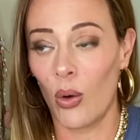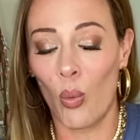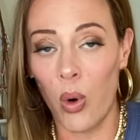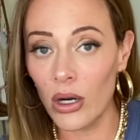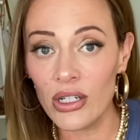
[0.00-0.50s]

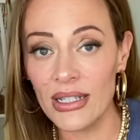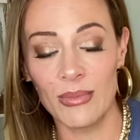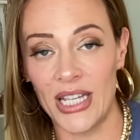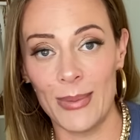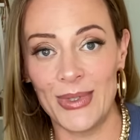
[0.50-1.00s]
what are some
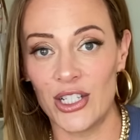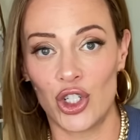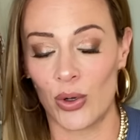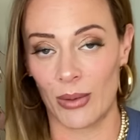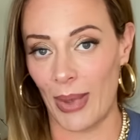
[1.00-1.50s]
tips that
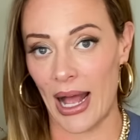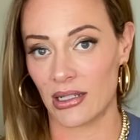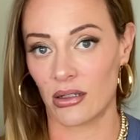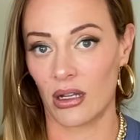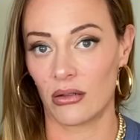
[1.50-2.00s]
you can
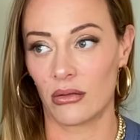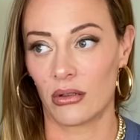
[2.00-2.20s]
pass on?